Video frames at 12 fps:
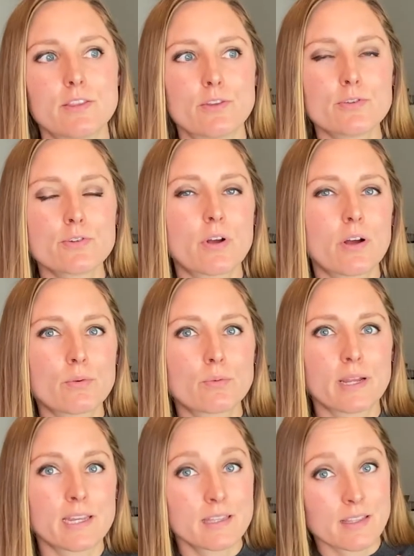those are all
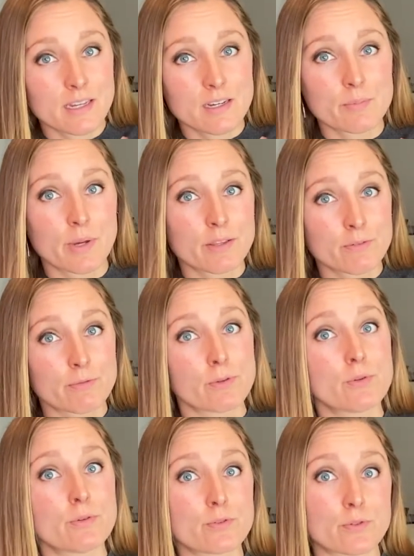regulated by the
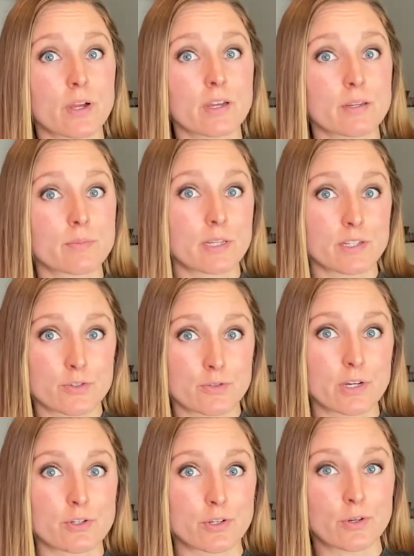Food and Drug
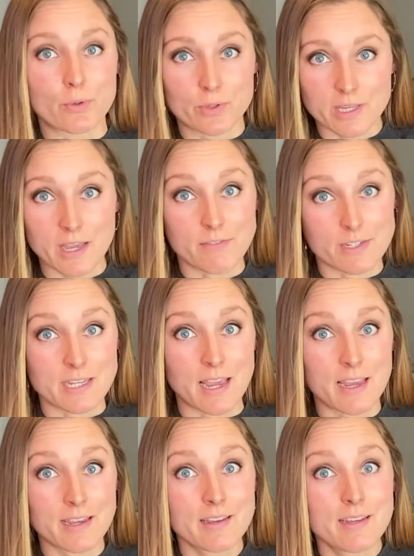Administration or the
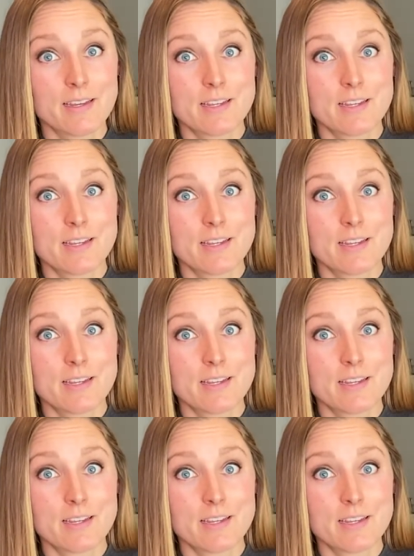FDA.